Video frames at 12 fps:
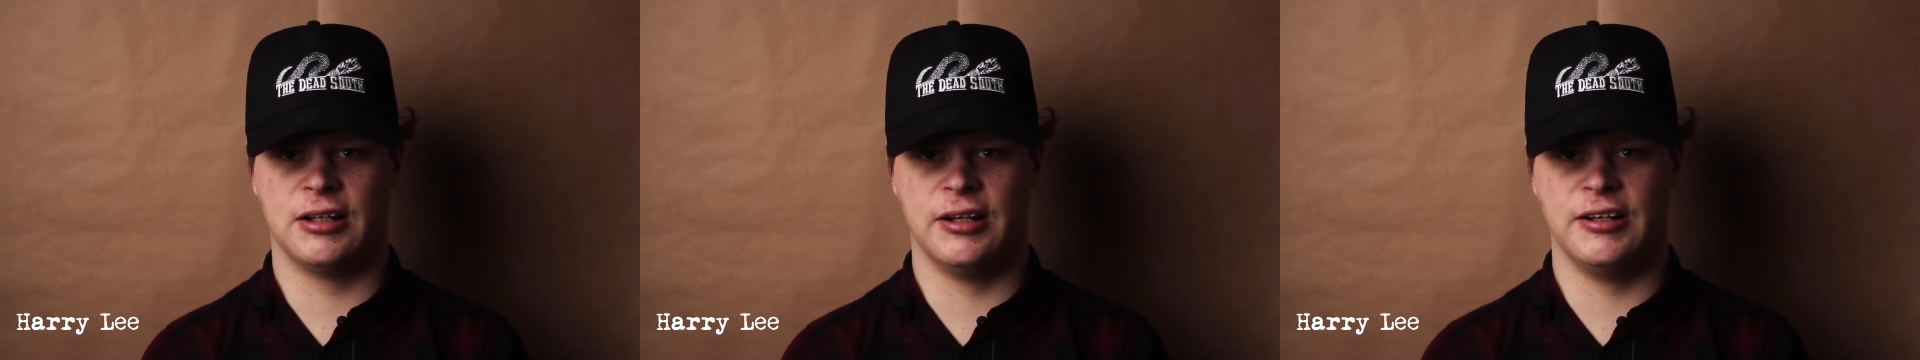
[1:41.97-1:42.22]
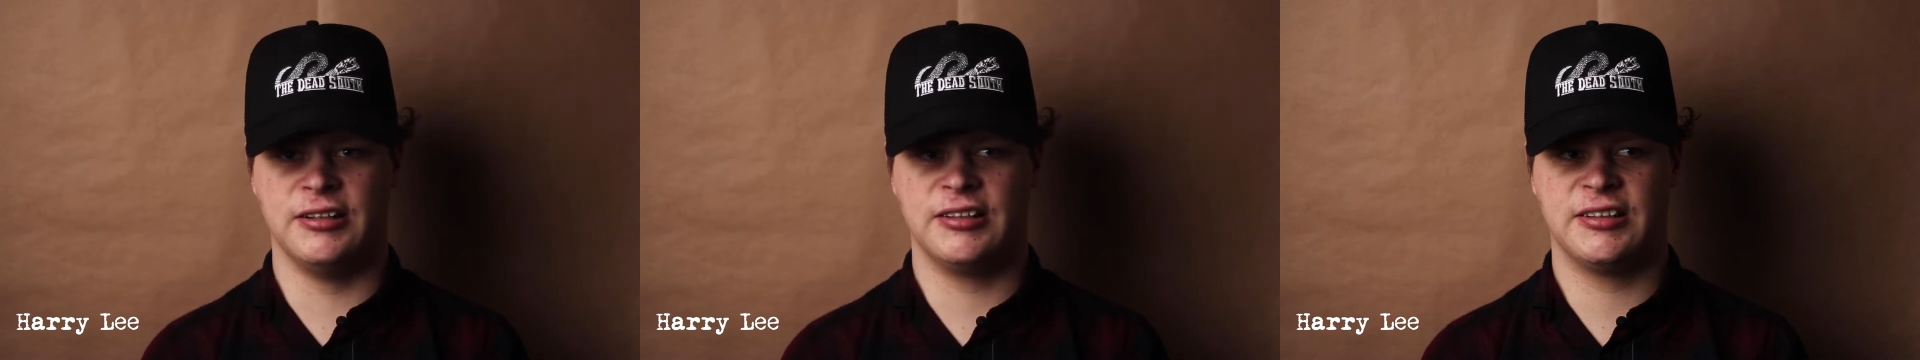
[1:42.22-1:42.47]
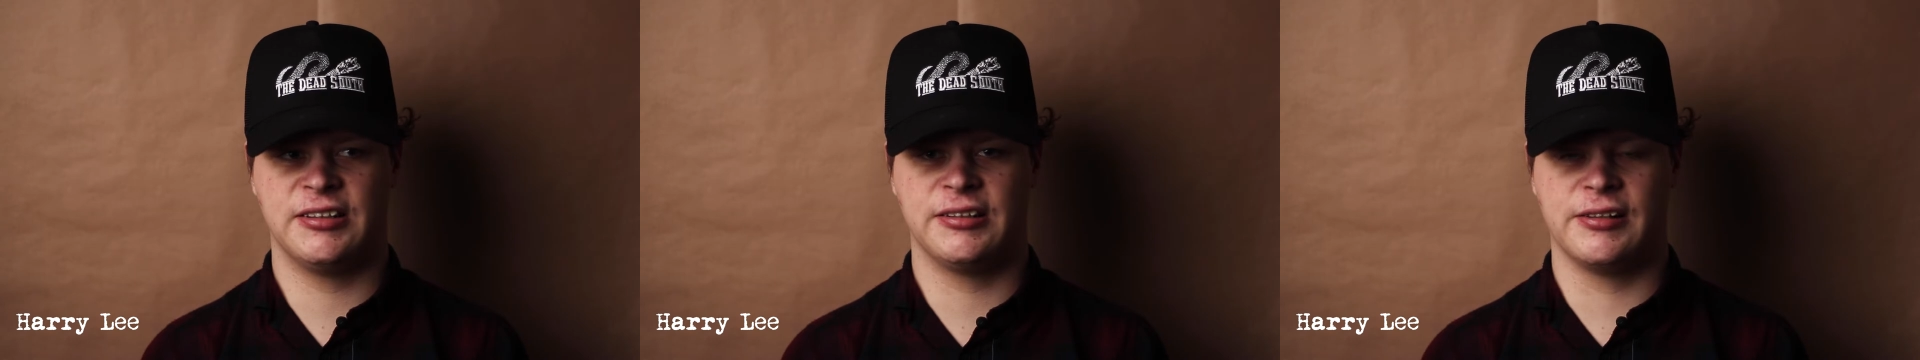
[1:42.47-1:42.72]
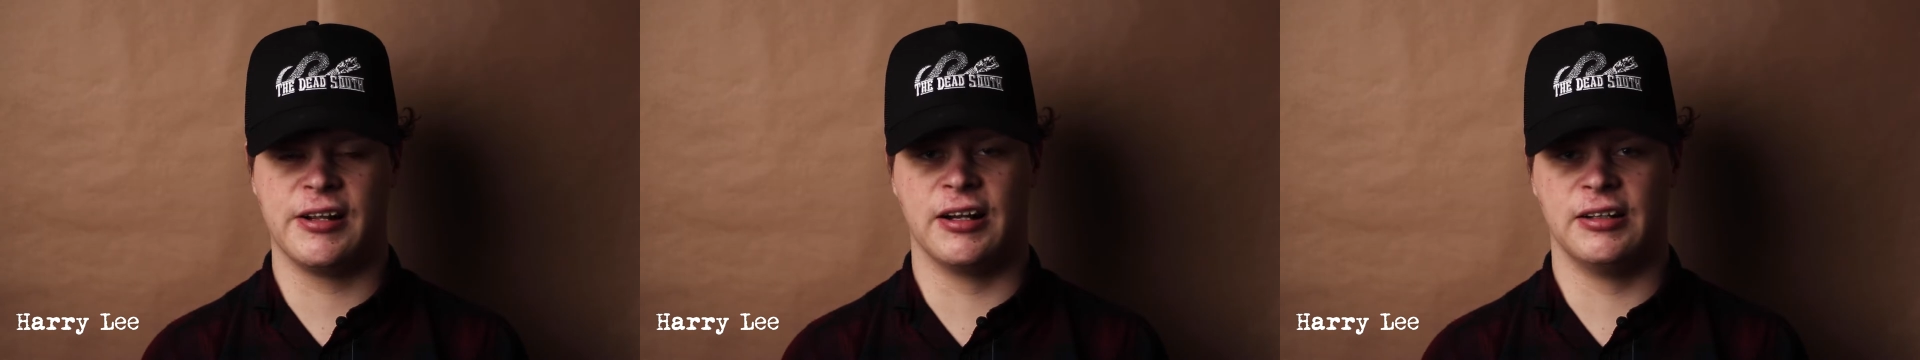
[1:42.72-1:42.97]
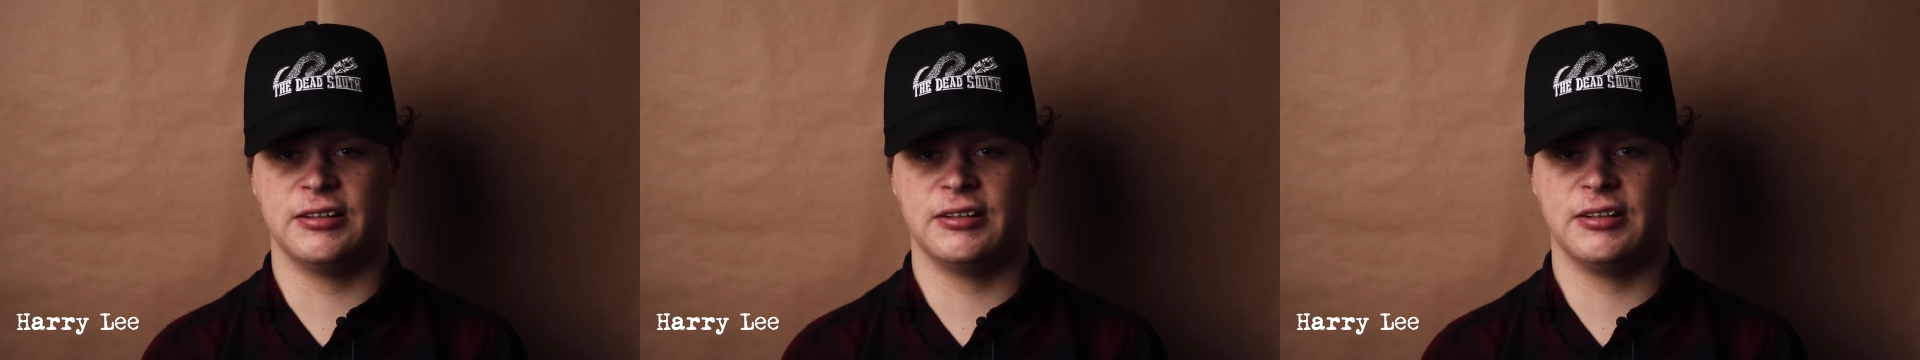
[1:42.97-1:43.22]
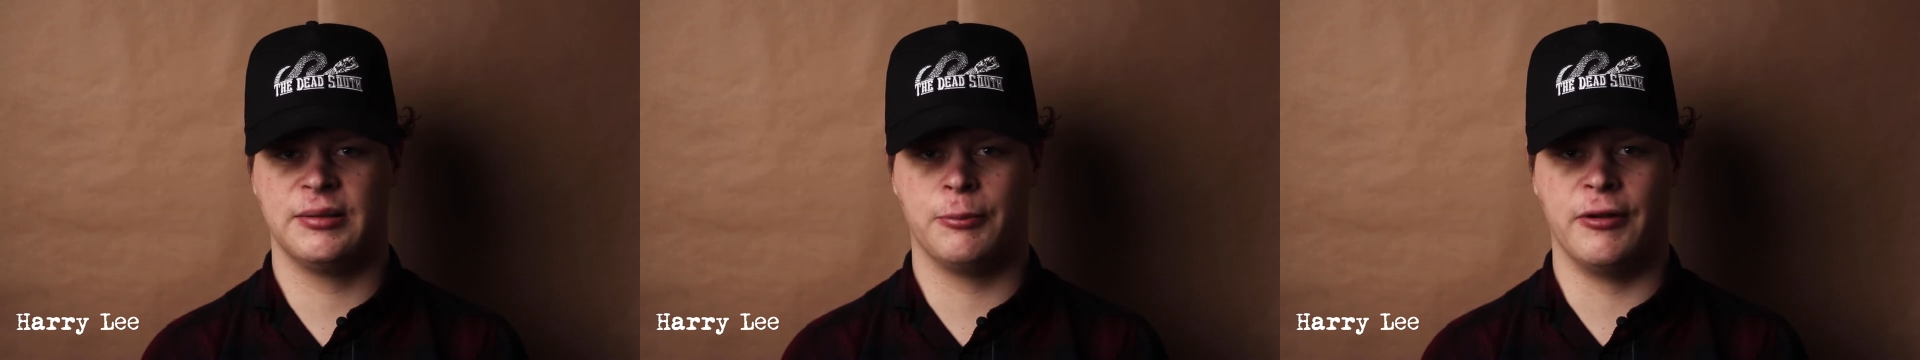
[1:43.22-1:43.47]
It's
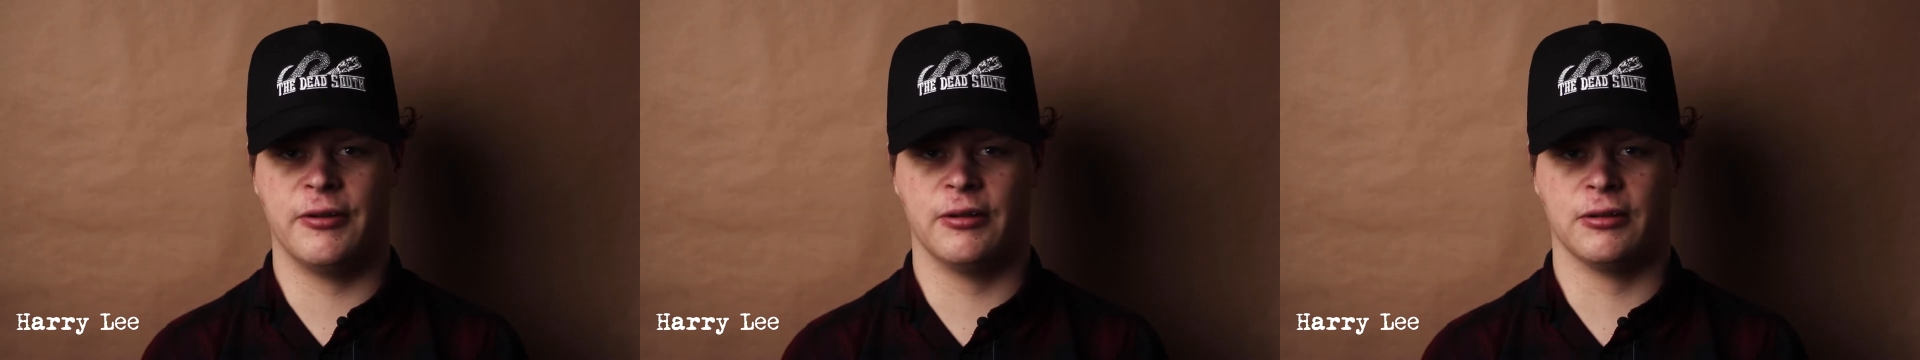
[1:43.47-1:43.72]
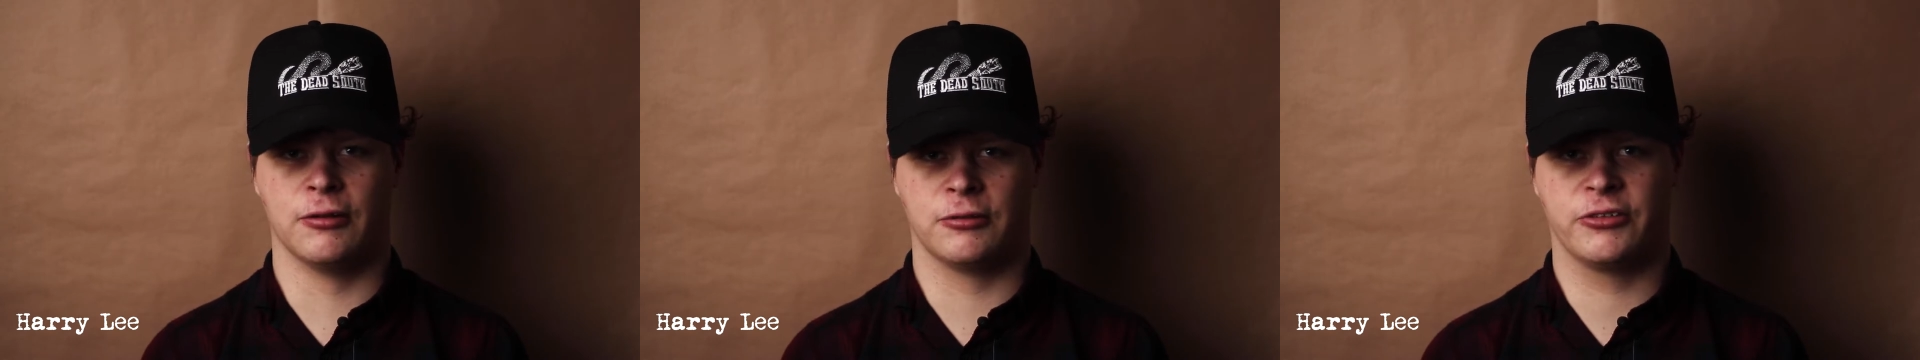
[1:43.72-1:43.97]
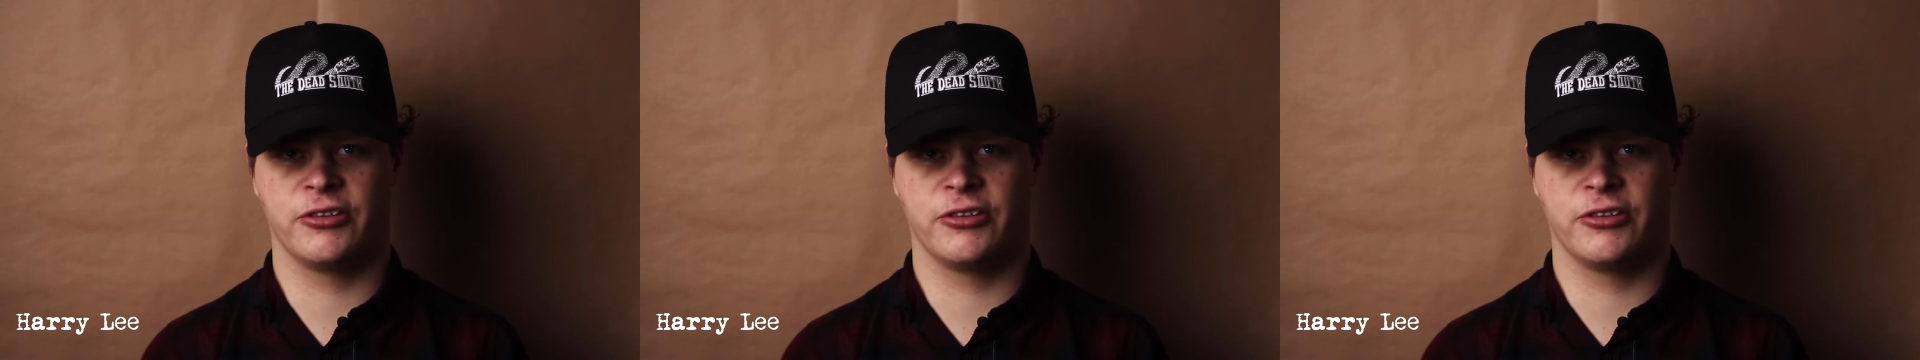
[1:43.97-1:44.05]
been a long